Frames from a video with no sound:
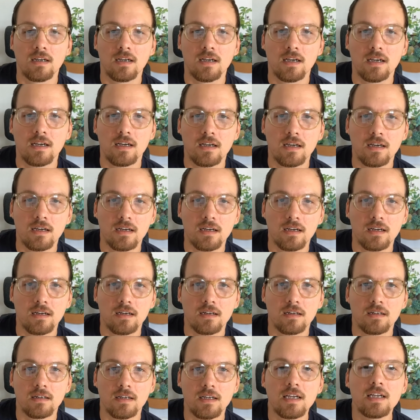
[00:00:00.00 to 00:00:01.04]

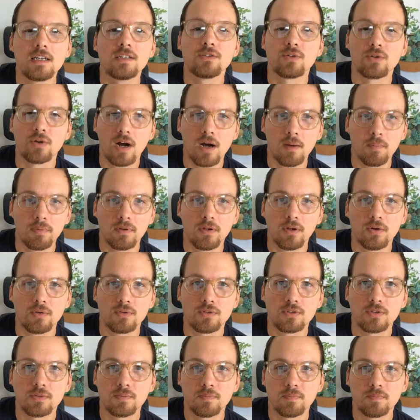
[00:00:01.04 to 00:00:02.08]
in your
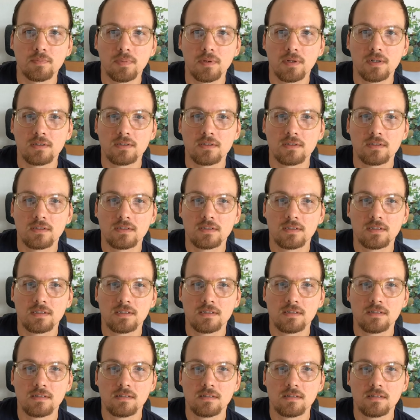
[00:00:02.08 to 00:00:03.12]
uploads. But
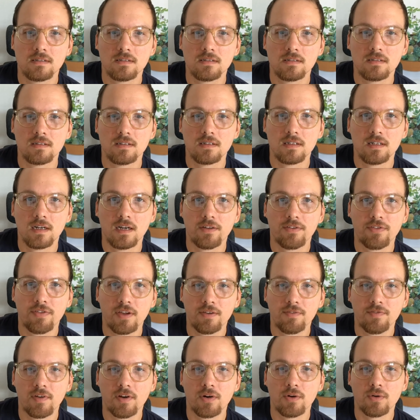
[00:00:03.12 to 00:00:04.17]
I
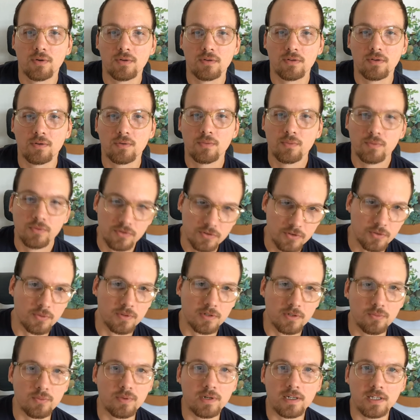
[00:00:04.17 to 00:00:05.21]
think they're doing
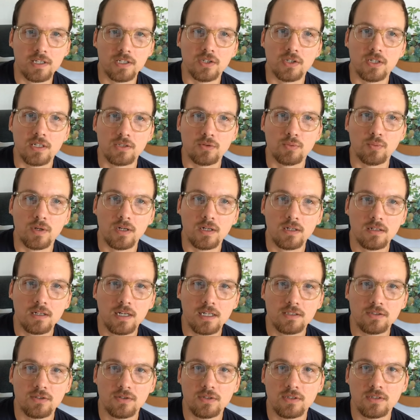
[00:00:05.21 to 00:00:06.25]
it really good as well.
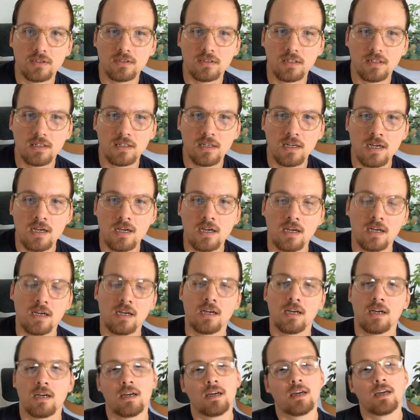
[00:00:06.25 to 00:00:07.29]
As you can see,
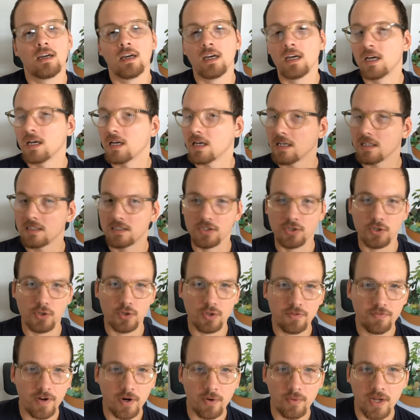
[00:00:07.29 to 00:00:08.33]
it's a good
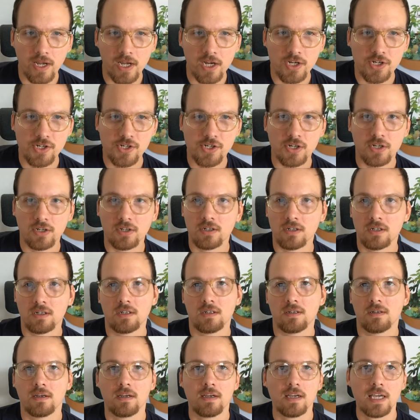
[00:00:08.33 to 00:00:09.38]
variation.
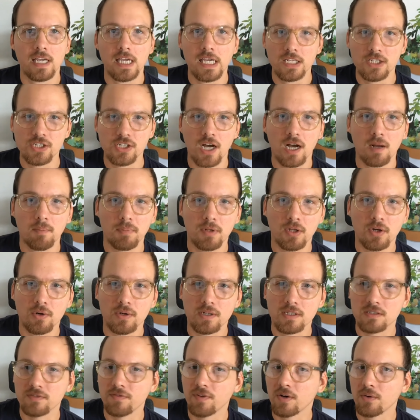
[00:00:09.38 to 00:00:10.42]
Each upload
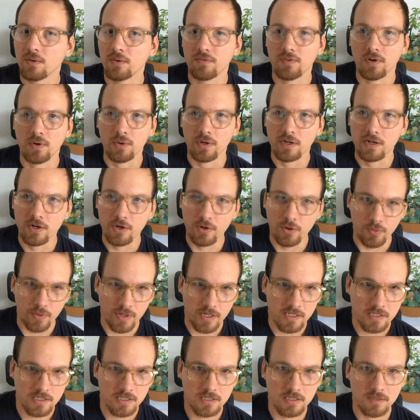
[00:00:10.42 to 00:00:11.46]
is very very
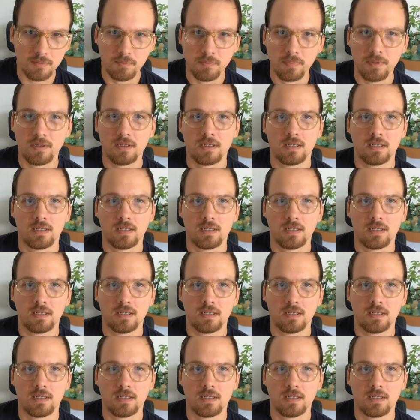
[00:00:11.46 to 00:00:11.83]
crisp.